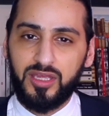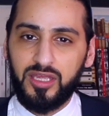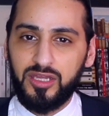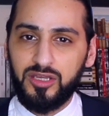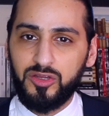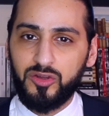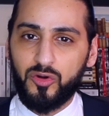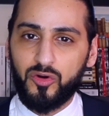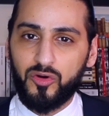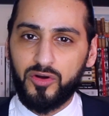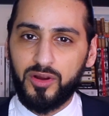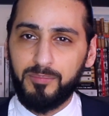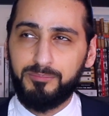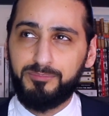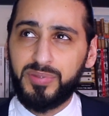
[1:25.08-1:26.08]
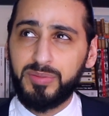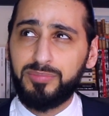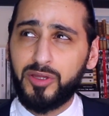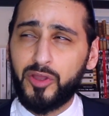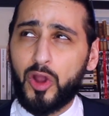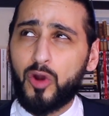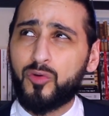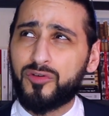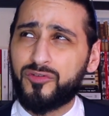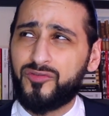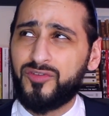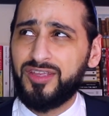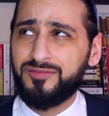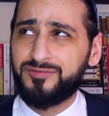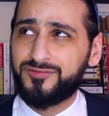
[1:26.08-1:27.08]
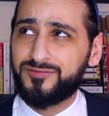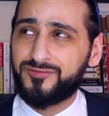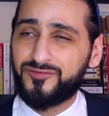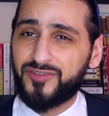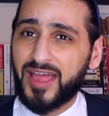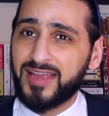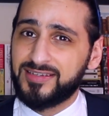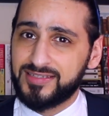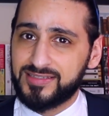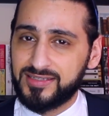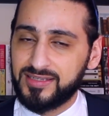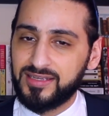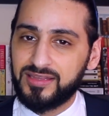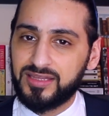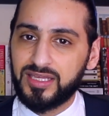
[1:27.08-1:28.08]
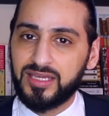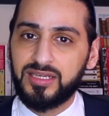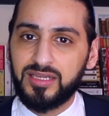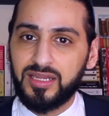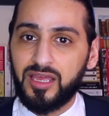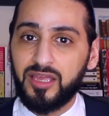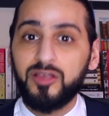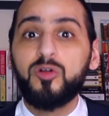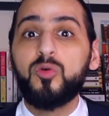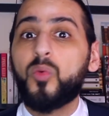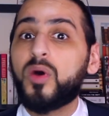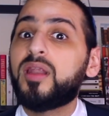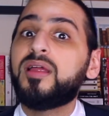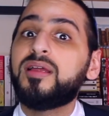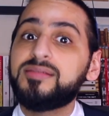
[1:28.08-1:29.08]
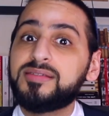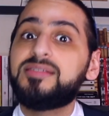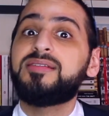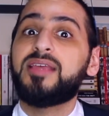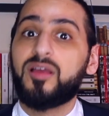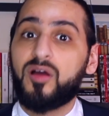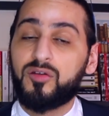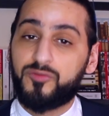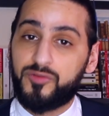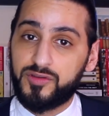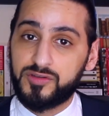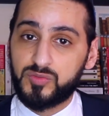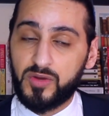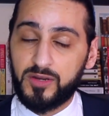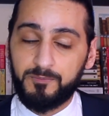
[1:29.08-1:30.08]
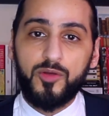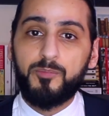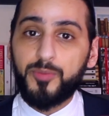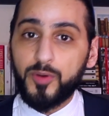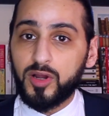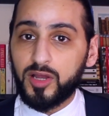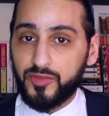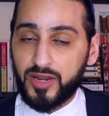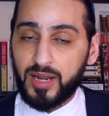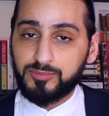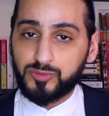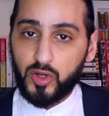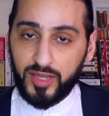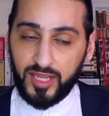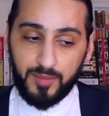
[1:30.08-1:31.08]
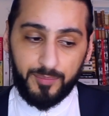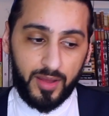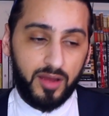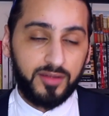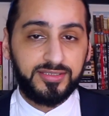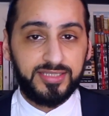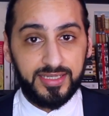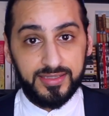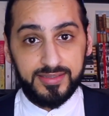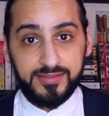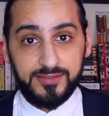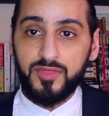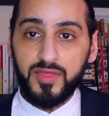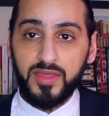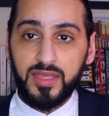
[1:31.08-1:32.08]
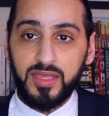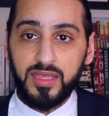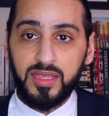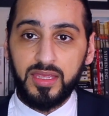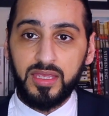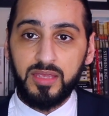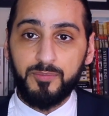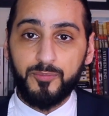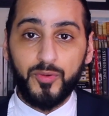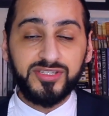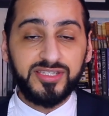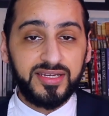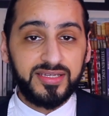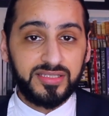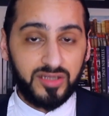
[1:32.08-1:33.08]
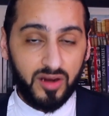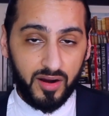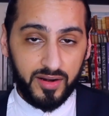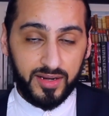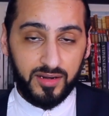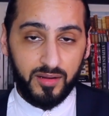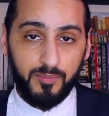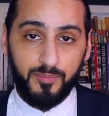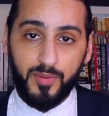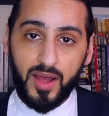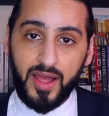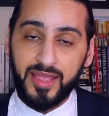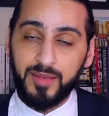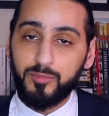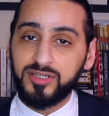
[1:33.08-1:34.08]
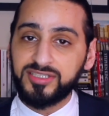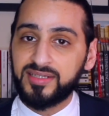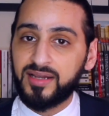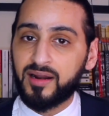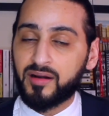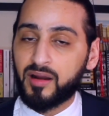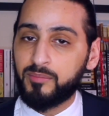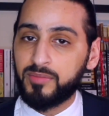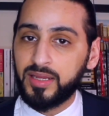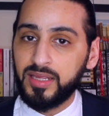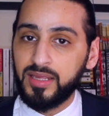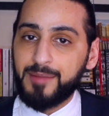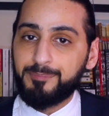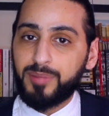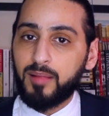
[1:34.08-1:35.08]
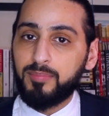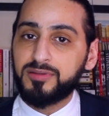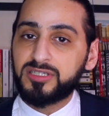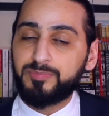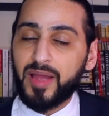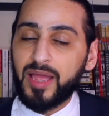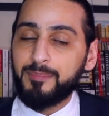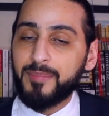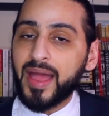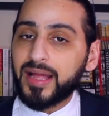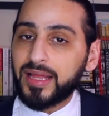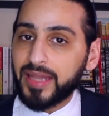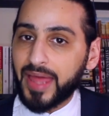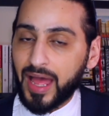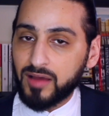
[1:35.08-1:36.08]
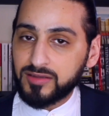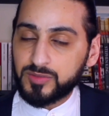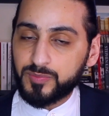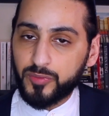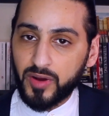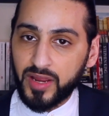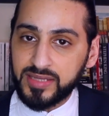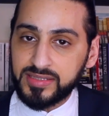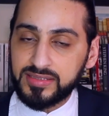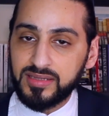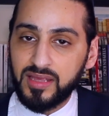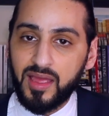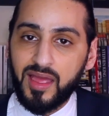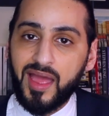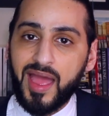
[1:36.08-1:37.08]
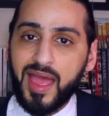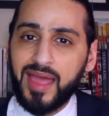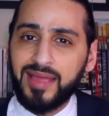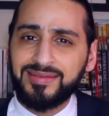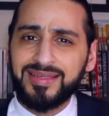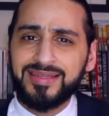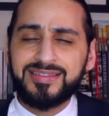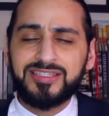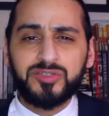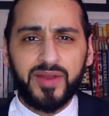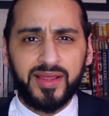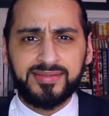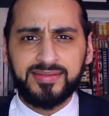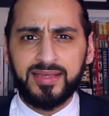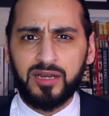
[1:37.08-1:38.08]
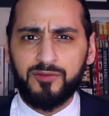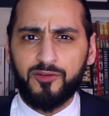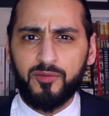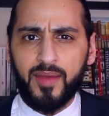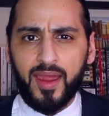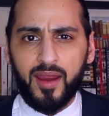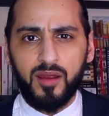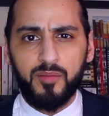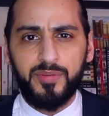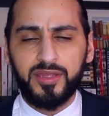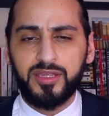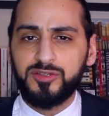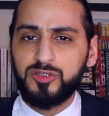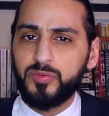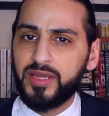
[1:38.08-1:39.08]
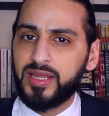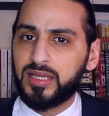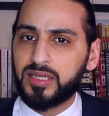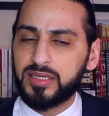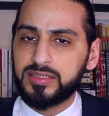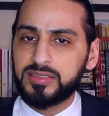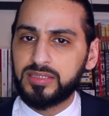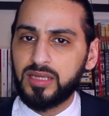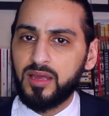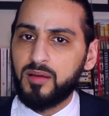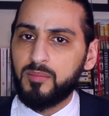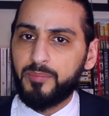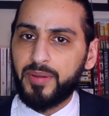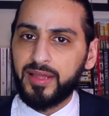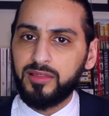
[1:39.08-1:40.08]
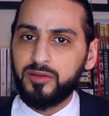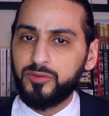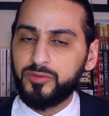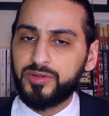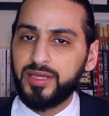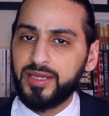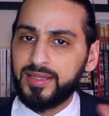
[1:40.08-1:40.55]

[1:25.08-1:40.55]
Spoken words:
in your bibliography fantasy, then you'll want to stay on for this one. The book that I'm talking about is The President's Garden by Muhsin al-Ramli and published by Mackel Press, and it's translated from Arabic to English by Luke